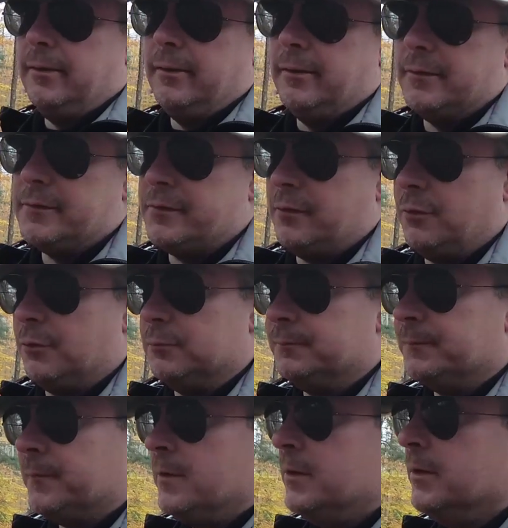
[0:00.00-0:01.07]
Uh, so
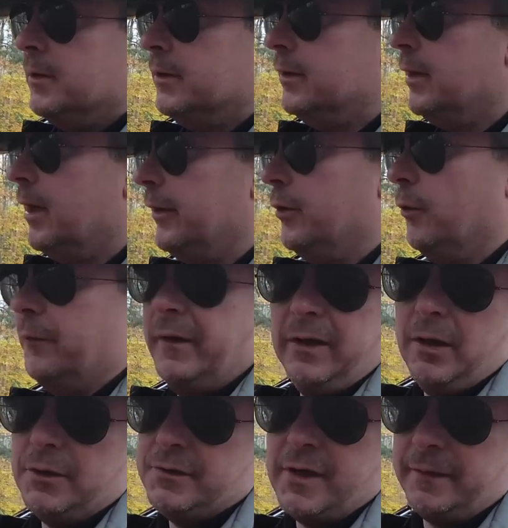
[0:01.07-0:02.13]
I don't
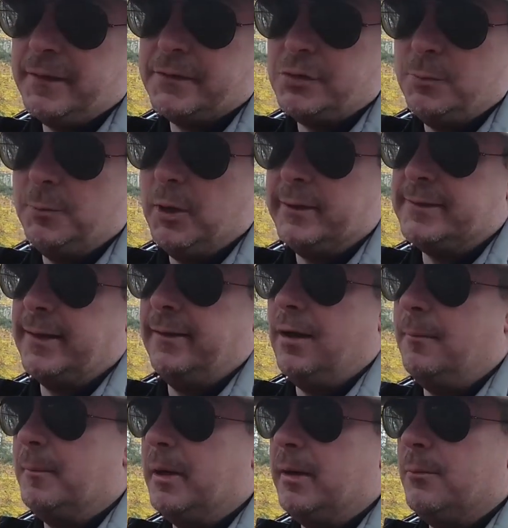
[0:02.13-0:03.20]
think I'll set the super antenna
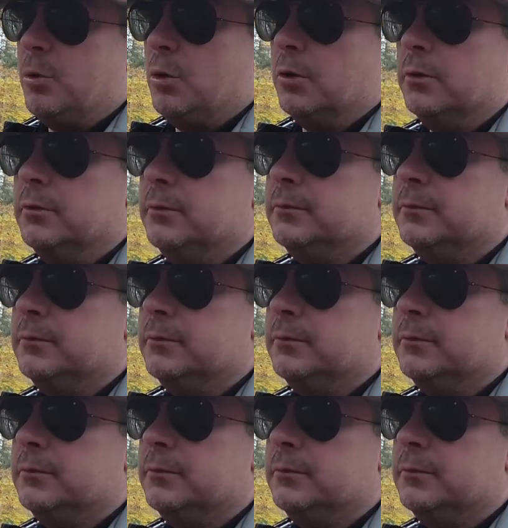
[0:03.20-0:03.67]
up anymore.